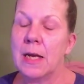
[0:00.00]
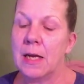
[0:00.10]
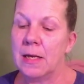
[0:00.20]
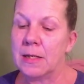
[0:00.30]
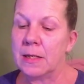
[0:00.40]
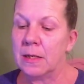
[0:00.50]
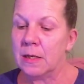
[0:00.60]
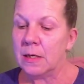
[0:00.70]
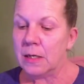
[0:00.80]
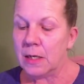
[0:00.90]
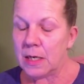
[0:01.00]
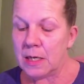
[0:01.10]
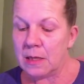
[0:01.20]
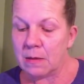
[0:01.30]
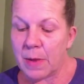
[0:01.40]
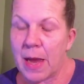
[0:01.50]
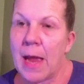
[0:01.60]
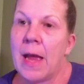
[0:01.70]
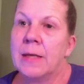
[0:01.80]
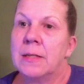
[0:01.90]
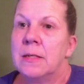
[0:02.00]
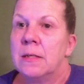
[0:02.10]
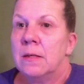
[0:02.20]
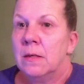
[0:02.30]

and in the past,